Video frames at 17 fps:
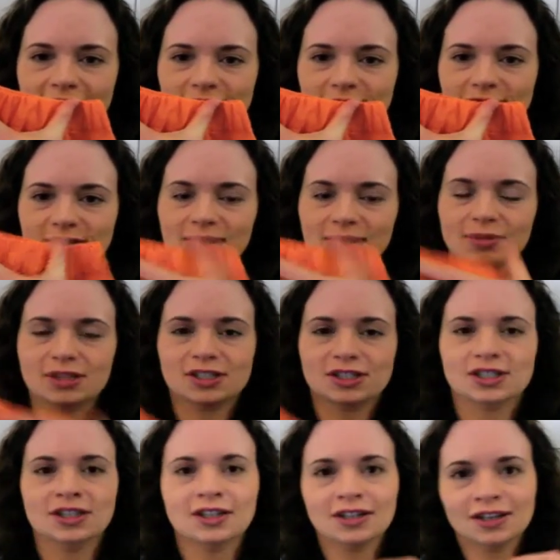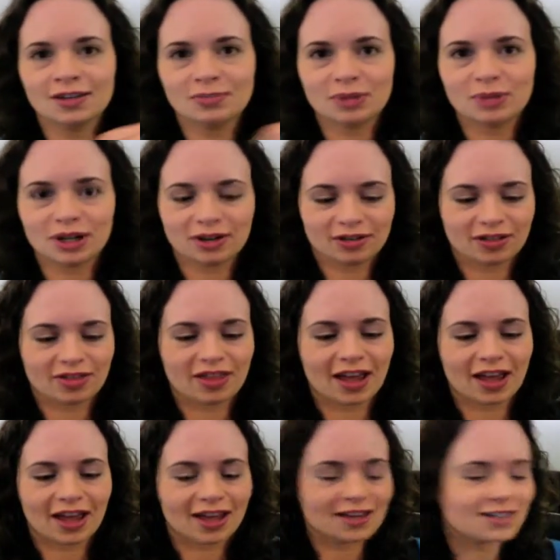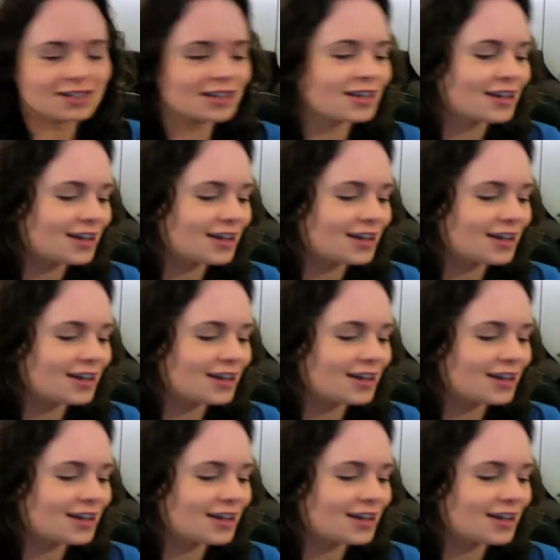so it's not much bigger than that.